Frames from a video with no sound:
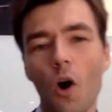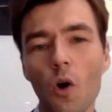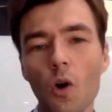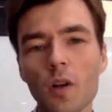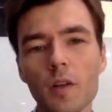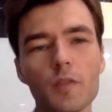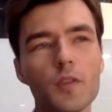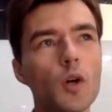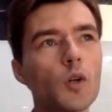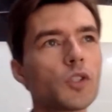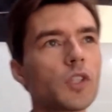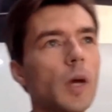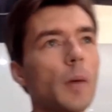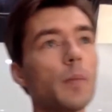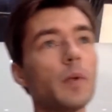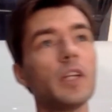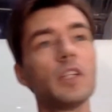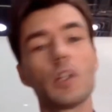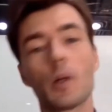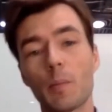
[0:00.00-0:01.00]
all of those
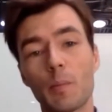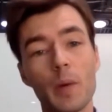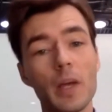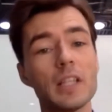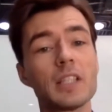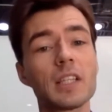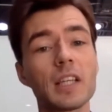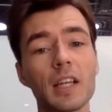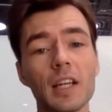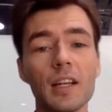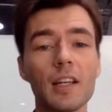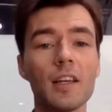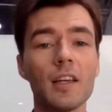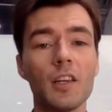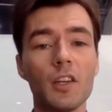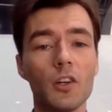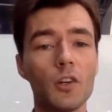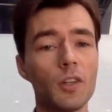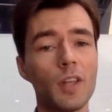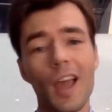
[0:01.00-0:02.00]
companies are basically,
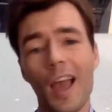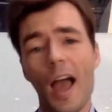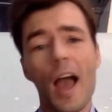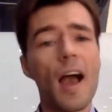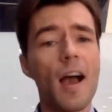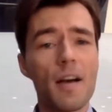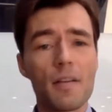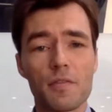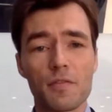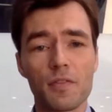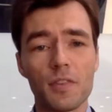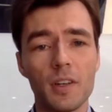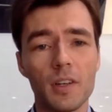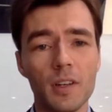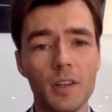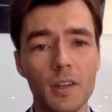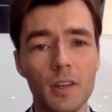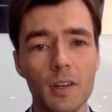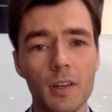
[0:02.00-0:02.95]
you know, they have a,